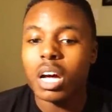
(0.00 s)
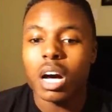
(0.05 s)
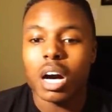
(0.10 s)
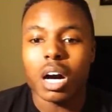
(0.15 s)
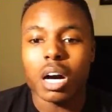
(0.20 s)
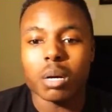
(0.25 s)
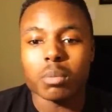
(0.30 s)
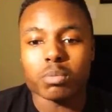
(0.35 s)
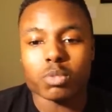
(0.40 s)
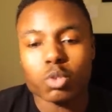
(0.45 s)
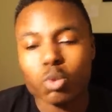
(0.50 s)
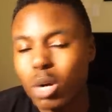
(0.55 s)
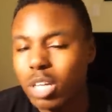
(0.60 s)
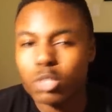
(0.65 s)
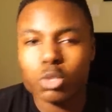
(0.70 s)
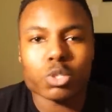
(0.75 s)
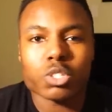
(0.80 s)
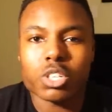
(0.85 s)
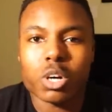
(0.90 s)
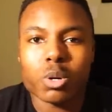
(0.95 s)
Um,
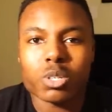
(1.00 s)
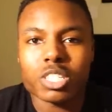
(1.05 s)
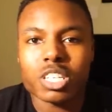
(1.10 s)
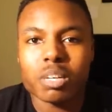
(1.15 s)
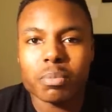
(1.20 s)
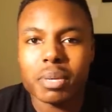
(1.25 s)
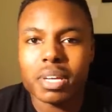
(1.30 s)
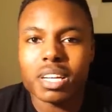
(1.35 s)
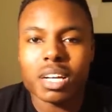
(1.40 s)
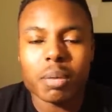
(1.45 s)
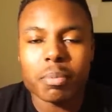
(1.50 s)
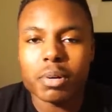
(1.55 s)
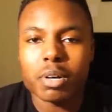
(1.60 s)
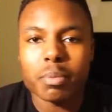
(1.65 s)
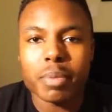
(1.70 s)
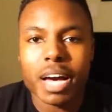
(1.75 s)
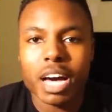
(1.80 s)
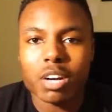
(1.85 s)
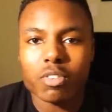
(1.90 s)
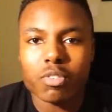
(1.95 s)
squats are always going to be an uphill
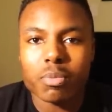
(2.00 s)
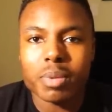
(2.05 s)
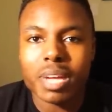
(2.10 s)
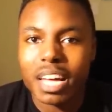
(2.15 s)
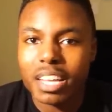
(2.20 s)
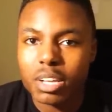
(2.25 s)
battle for me.